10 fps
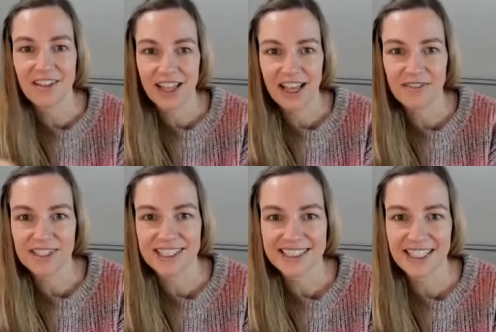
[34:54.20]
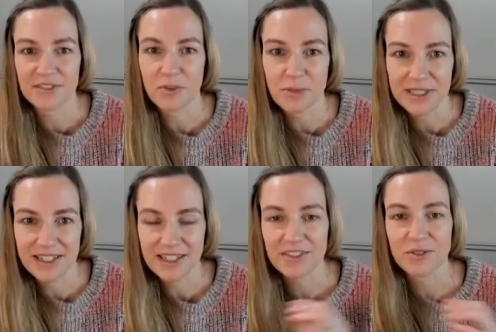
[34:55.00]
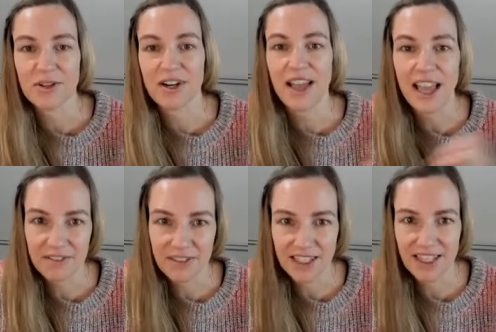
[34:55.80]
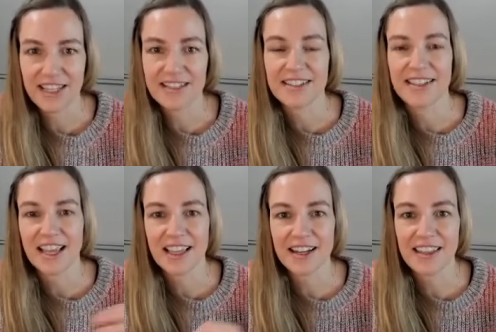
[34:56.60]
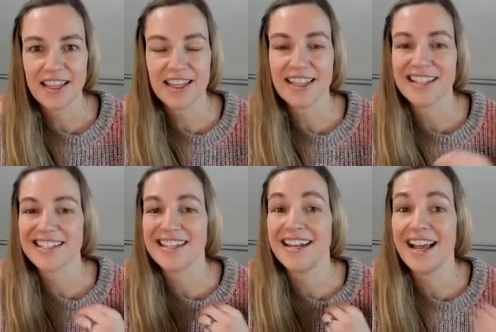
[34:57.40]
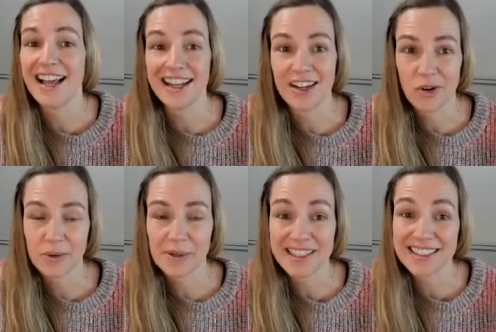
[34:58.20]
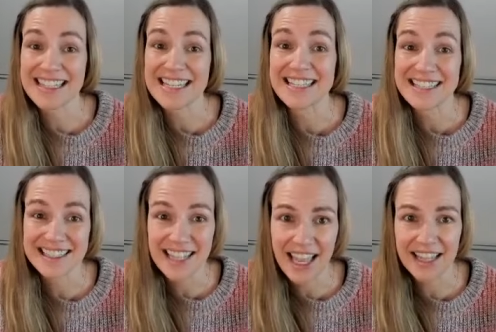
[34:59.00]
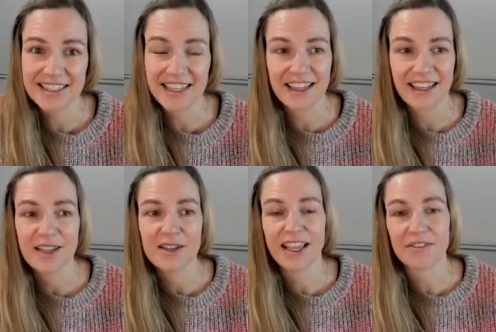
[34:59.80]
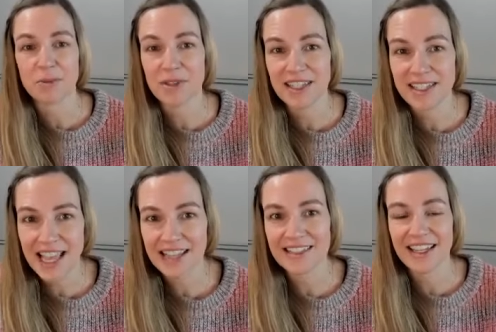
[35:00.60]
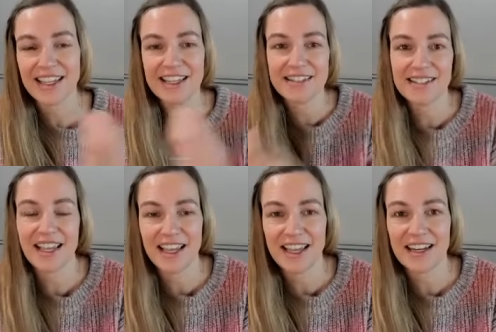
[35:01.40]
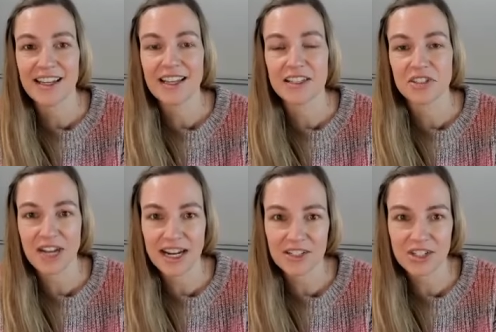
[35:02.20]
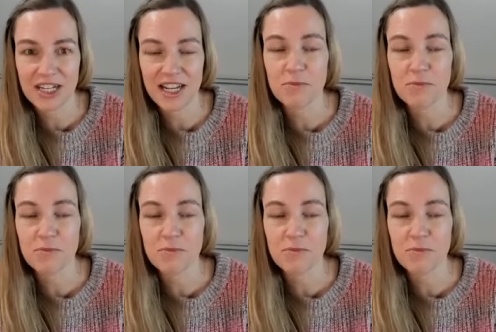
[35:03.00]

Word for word: I'll have the successful business or I'll have the clients, that kind of thing. And that's not how it works. It's it's a tactic. You have to put the tactic inside a strategy.